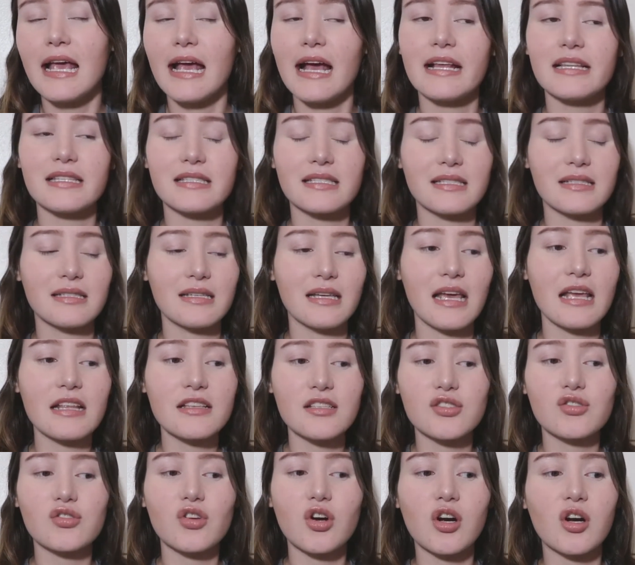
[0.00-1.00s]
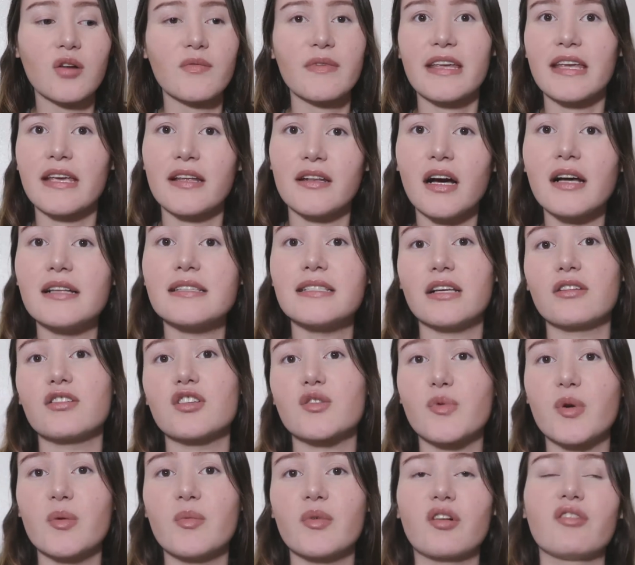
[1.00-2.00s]
And in store we cannot take
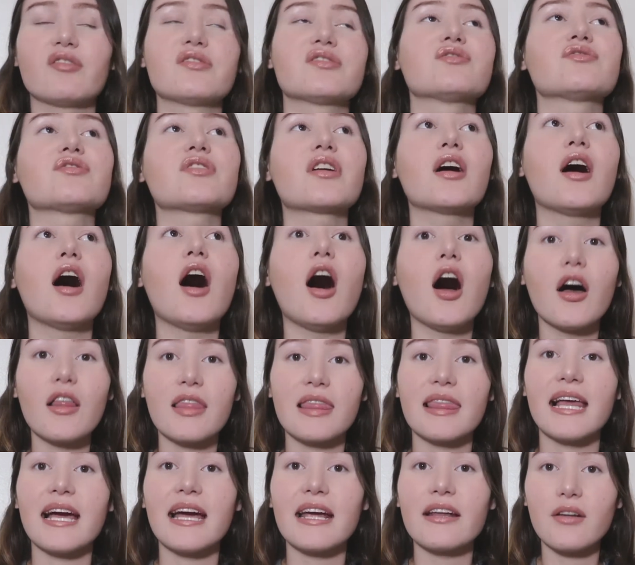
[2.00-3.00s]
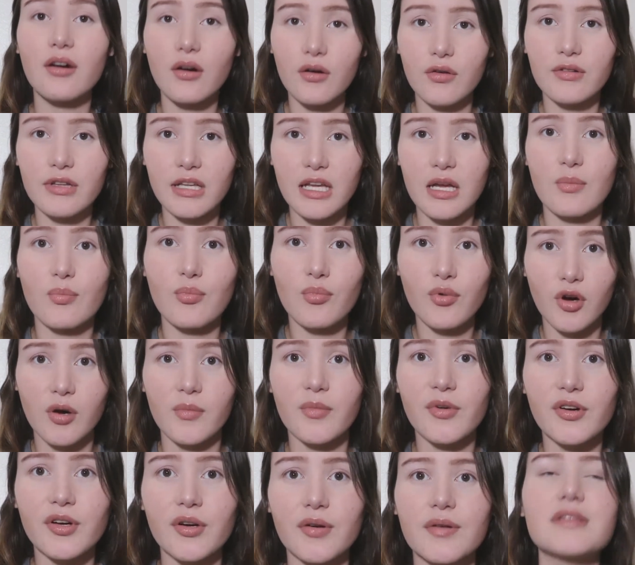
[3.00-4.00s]
those promo codes. Those are online only
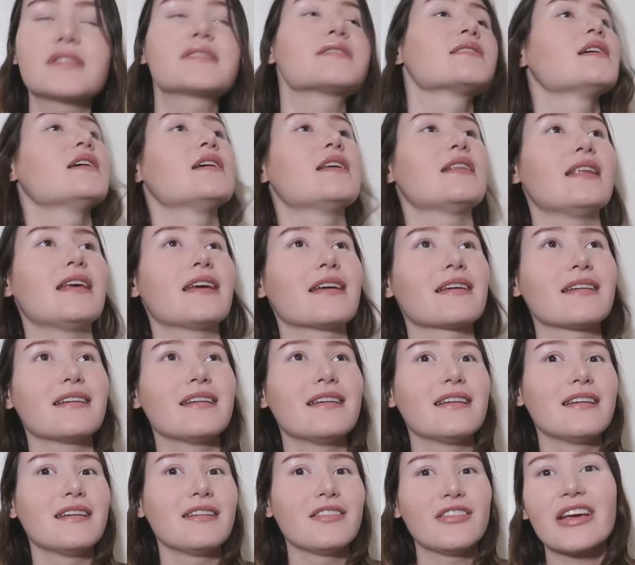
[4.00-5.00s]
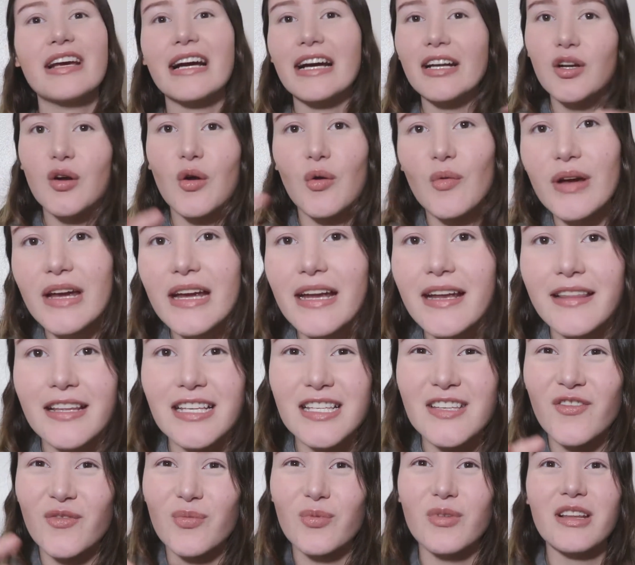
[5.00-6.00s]
promo codes. Like you gotta read
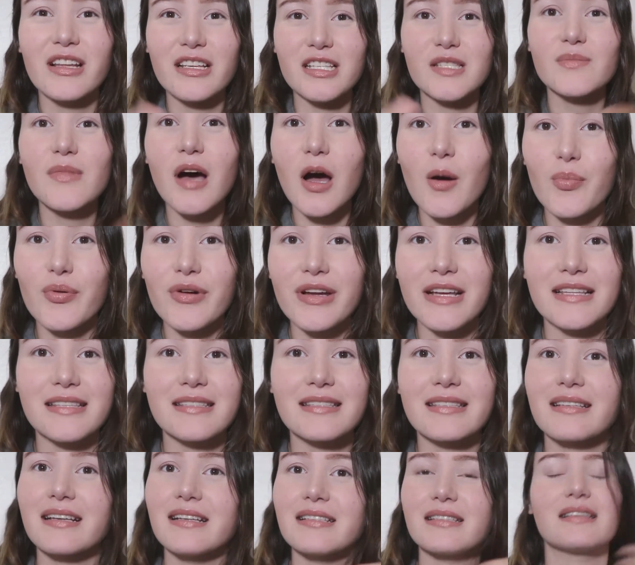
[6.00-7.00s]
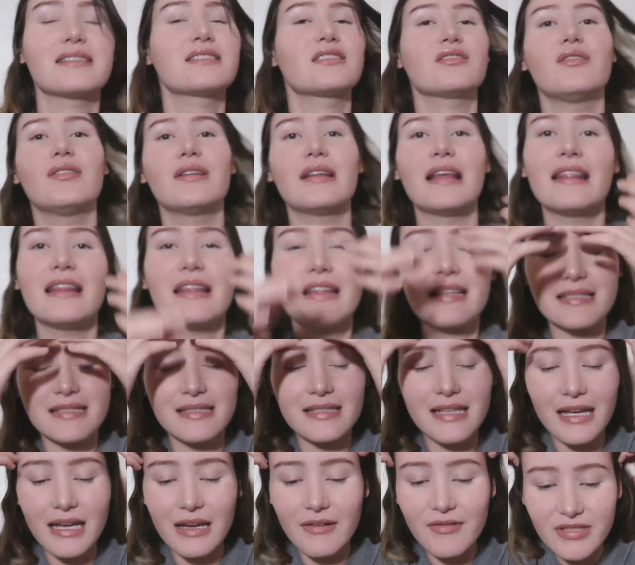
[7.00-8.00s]
the, the small print, because it's, and
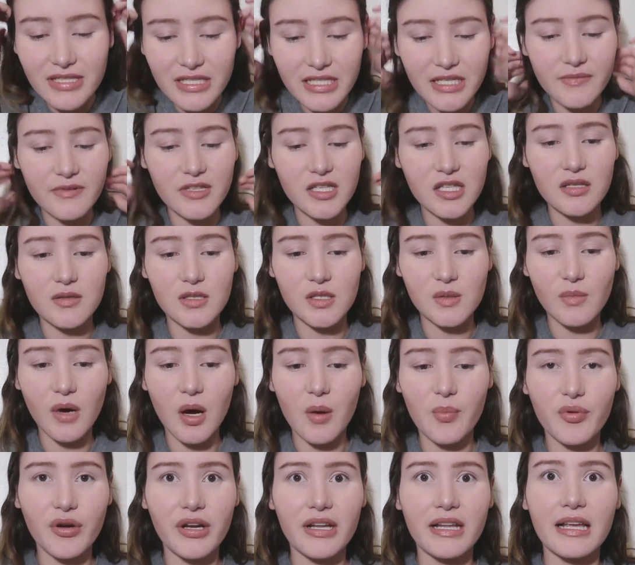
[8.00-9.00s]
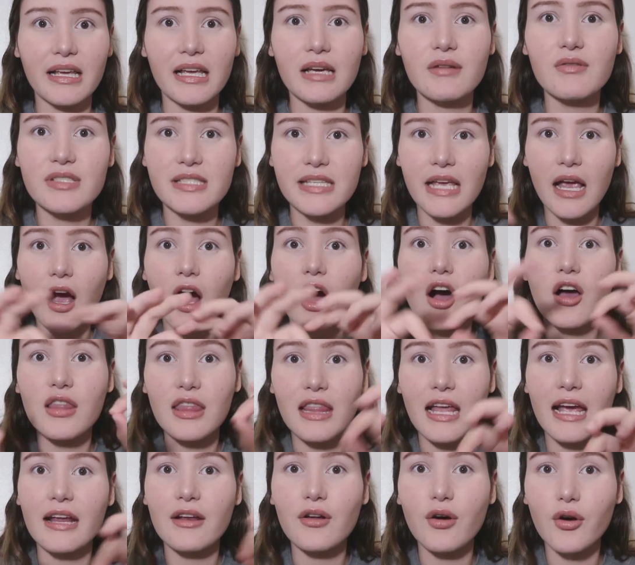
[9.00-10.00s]
it's not, it wasn't even small print, like it would say
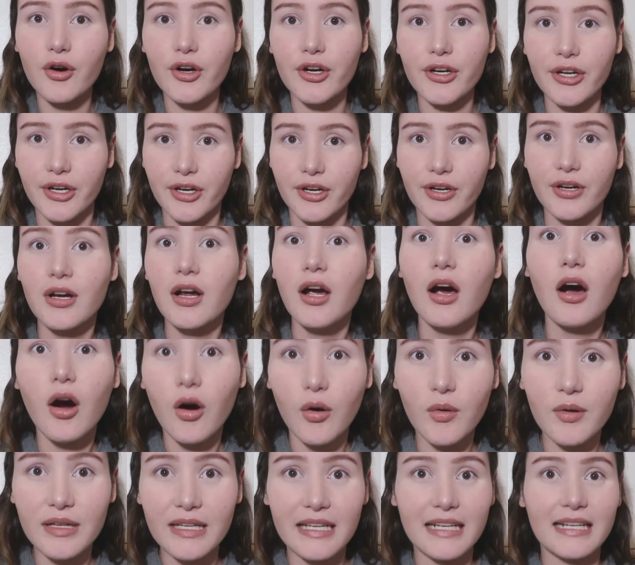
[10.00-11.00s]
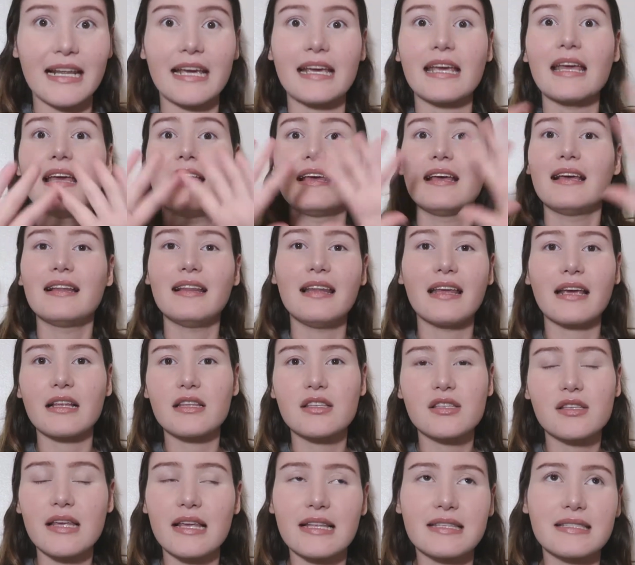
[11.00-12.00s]
online order only, like like
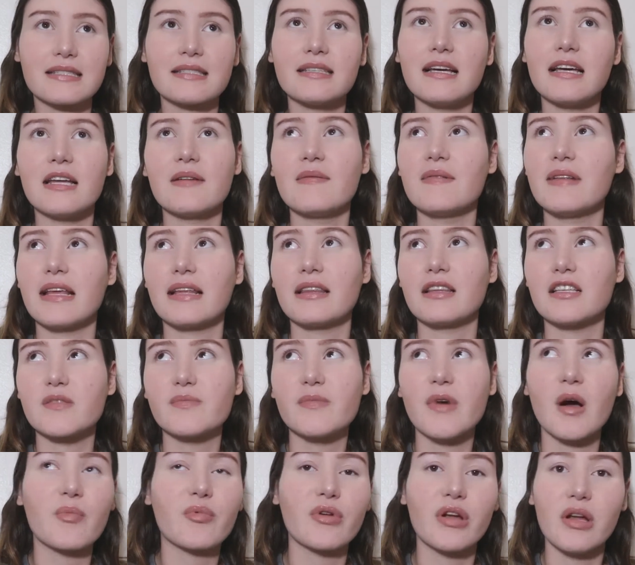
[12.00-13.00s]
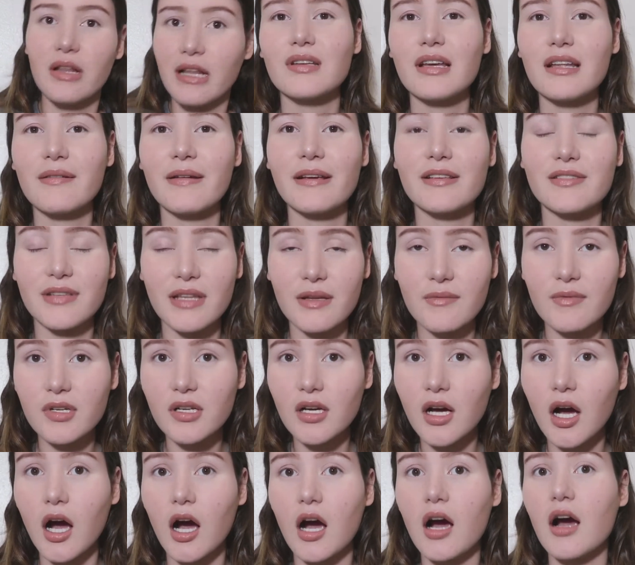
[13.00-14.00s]
it's it's not even like the small print. So anyway, so they
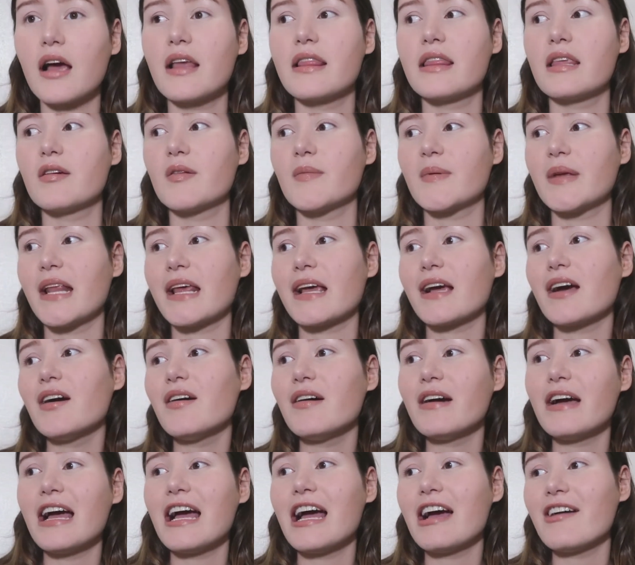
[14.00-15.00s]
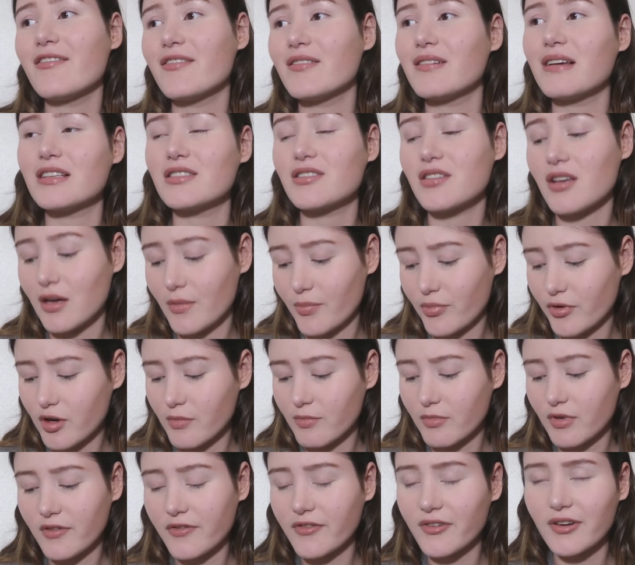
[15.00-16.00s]
would call and they'd be like, oh, I have, I saw a
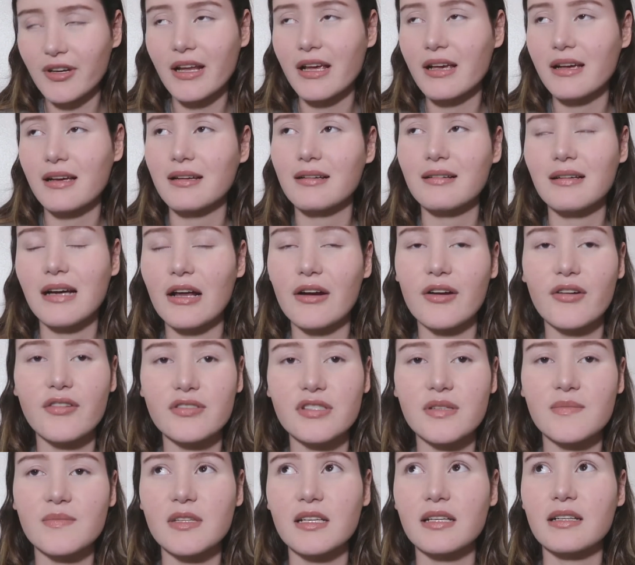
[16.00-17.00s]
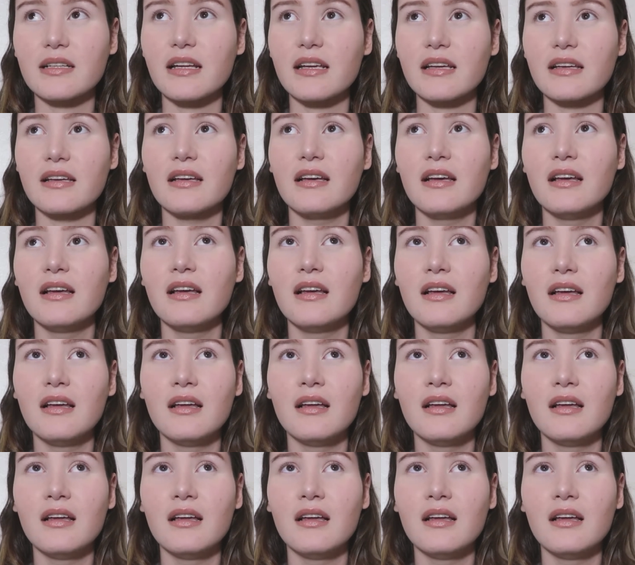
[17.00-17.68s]
promo for like, I don't know, something like